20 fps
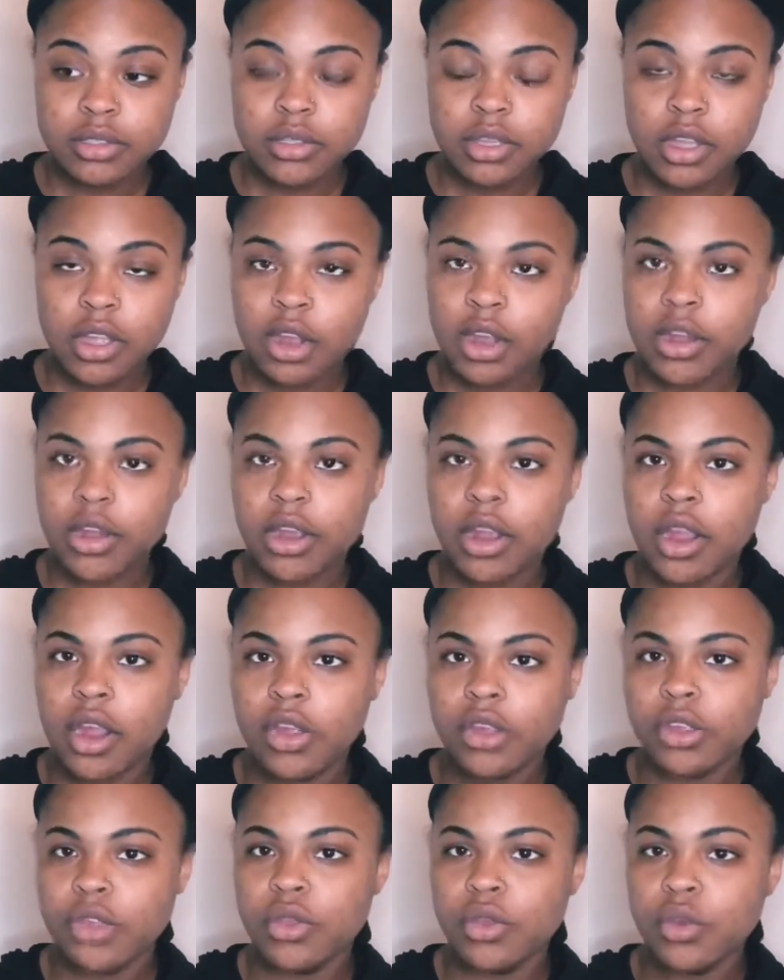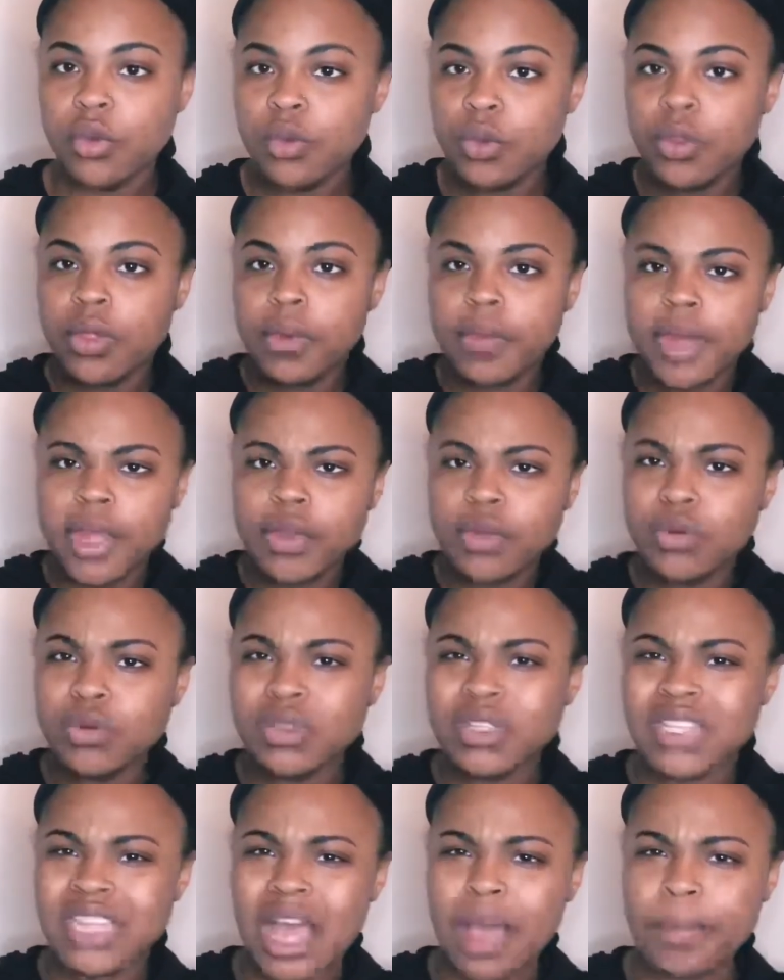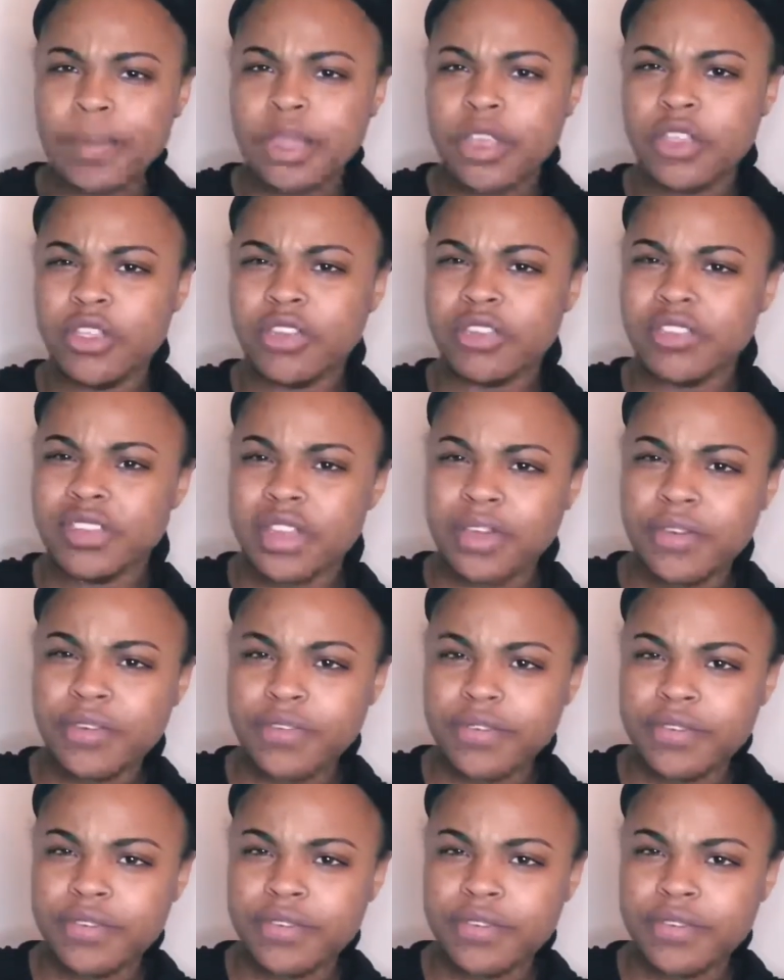Are you the one who's stopping yourself?